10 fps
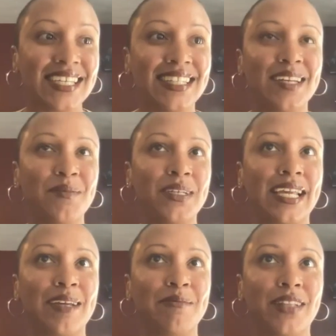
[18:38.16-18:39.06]
and then it
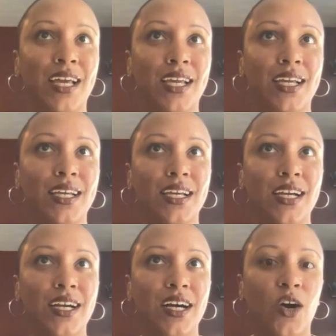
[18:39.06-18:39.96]
became like
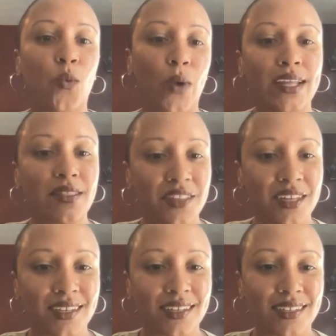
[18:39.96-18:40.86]
a white
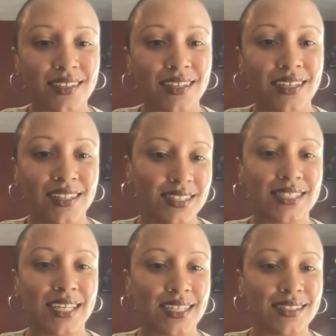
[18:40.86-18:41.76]
thing in the
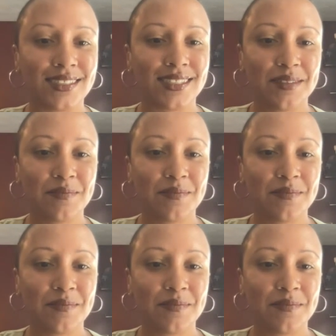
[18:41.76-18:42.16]
States.